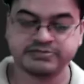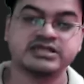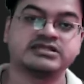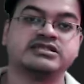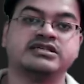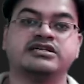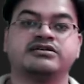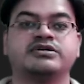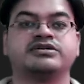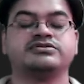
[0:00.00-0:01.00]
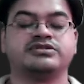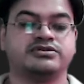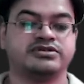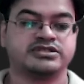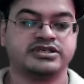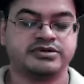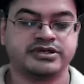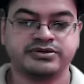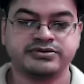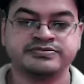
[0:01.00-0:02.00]
plus c equal to zero is given
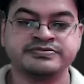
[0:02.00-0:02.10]
to you.